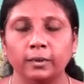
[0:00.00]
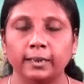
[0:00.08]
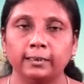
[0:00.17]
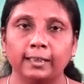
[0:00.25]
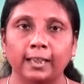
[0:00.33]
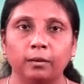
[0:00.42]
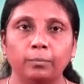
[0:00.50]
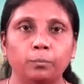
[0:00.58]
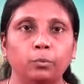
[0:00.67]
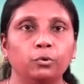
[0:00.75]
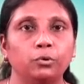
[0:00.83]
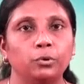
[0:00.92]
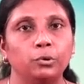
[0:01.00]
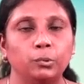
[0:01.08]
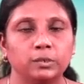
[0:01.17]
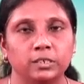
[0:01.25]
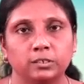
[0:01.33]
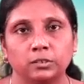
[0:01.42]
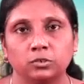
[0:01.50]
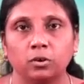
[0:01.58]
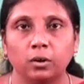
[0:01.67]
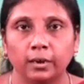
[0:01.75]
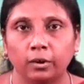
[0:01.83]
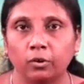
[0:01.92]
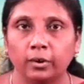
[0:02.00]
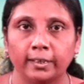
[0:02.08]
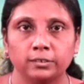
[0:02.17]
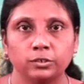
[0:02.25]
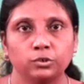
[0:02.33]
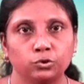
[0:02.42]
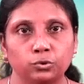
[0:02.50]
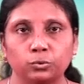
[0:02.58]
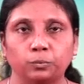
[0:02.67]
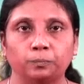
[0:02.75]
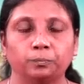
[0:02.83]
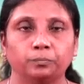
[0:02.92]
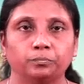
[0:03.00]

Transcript: it can be put to use as a stock or as a stew